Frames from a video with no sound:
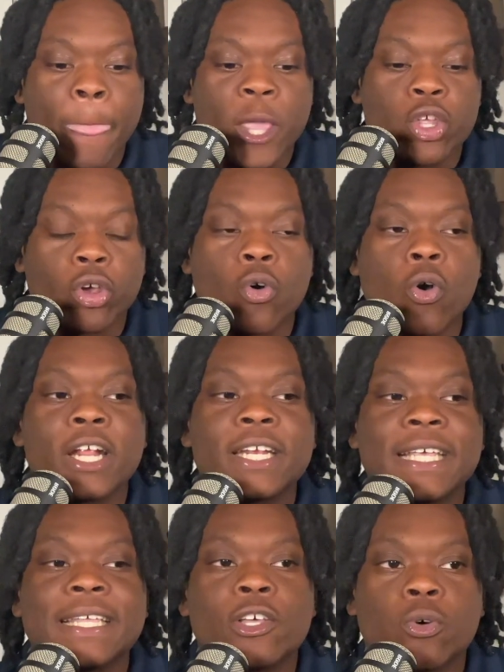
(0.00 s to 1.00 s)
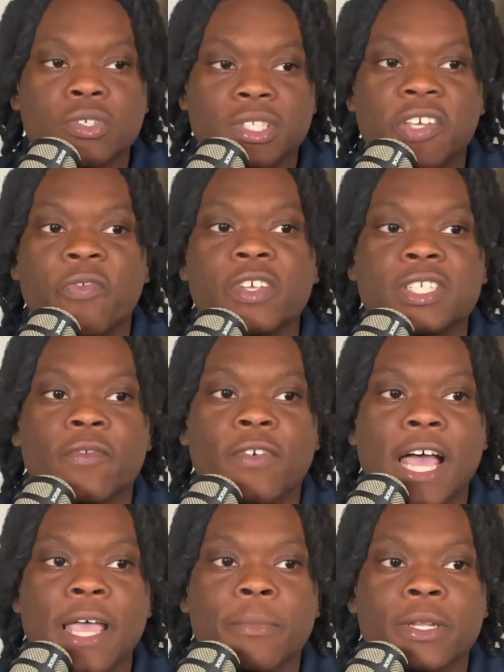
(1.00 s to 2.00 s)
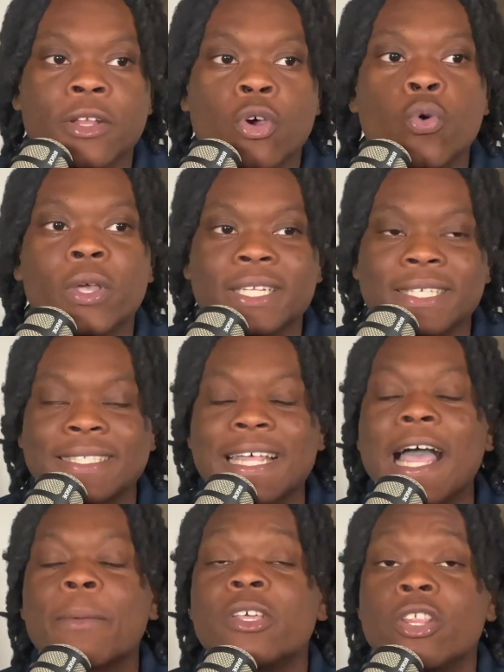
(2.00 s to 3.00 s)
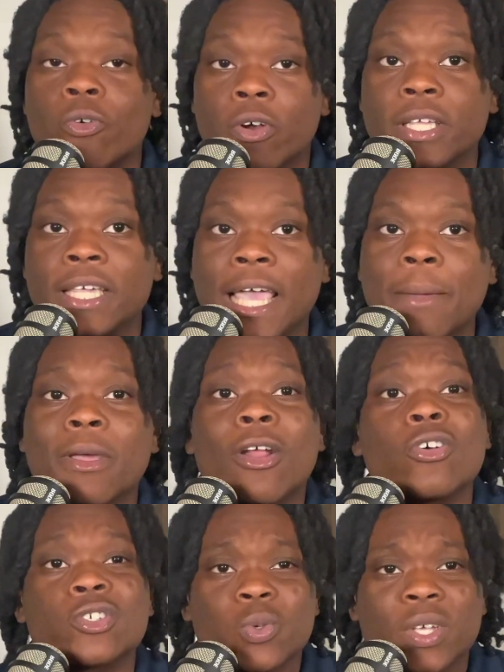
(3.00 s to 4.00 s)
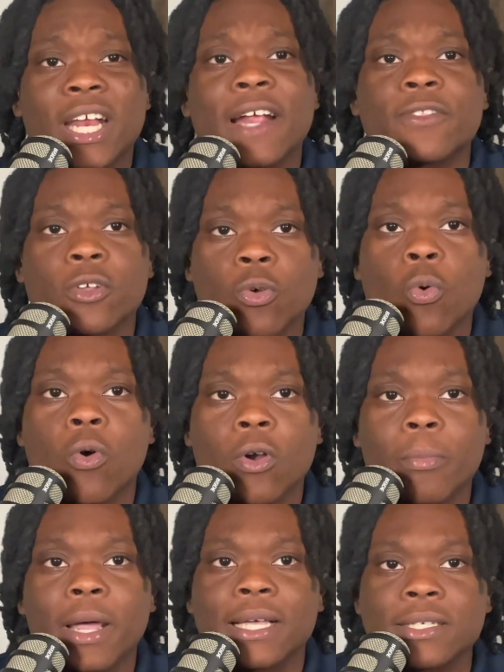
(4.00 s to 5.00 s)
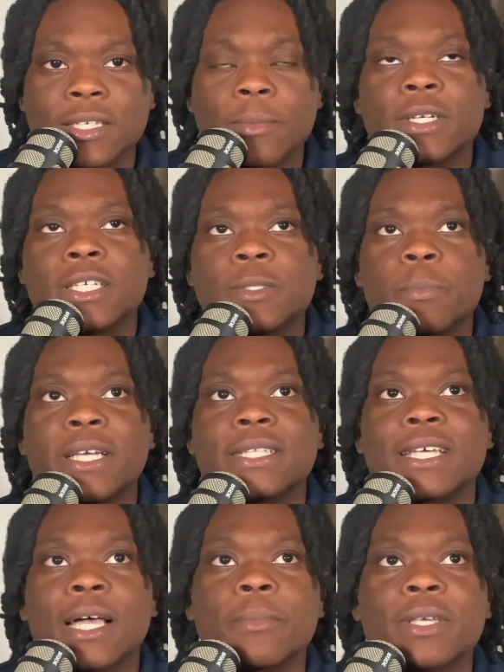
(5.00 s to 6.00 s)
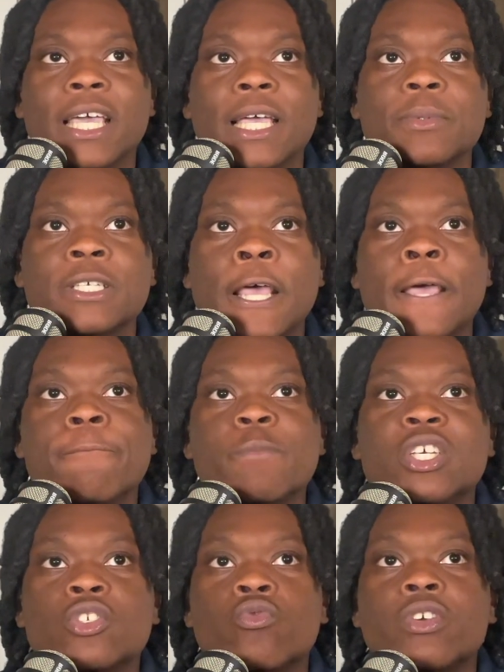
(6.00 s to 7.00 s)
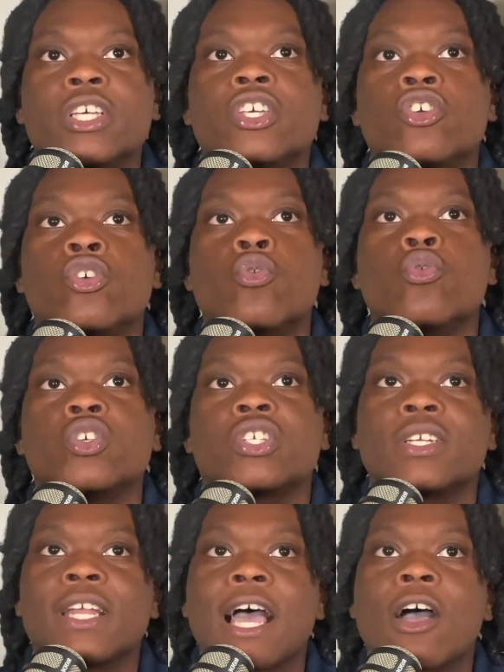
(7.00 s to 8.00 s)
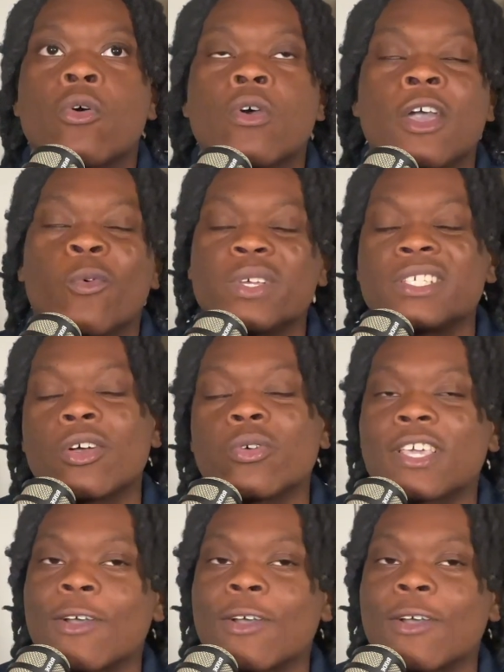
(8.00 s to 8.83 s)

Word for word: you're going to need those defensive linemen who can stymie the run game and also get after the quarterback. In some of these big time games, it's really huge to now we say, okay,